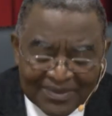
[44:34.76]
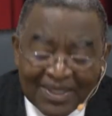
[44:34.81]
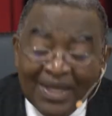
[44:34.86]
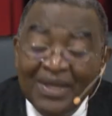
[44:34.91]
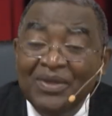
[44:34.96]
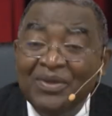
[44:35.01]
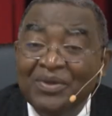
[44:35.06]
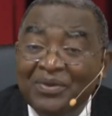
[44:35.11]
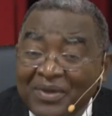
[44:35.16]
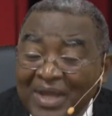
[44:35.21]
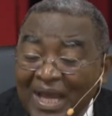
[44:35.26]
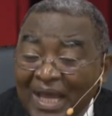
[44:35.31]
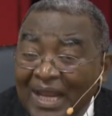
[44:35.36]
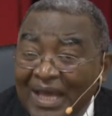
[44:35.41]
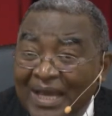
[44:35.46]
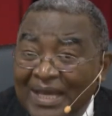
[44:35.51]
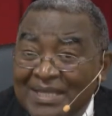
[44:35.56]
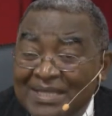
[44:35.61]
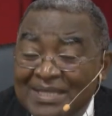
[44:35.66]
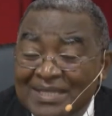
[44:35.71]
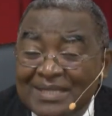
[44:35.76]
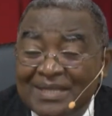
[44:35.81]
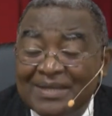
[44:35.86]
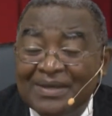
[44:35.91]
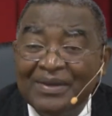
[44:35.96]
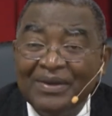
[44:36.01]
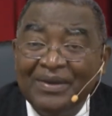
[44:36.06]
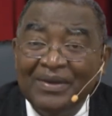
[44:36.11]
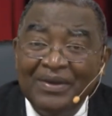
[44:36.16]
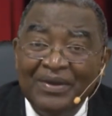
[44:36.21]
You realize
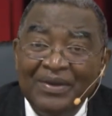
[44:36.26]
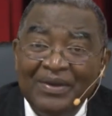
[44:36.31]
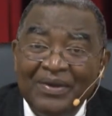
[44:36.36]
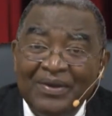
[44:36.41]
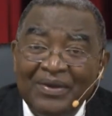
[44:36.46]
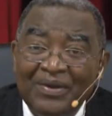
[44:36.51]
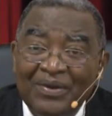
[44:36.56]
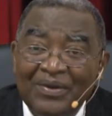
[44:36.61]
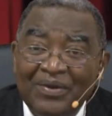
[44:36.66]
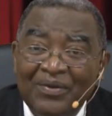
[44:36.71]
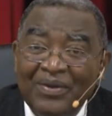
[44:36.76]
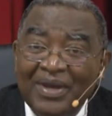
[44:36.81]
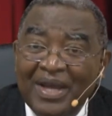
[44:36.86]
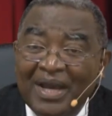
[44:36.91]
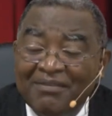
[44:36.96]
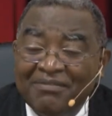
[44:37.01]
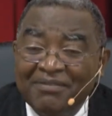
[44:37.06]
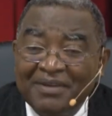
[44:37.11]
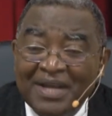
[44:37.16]
we have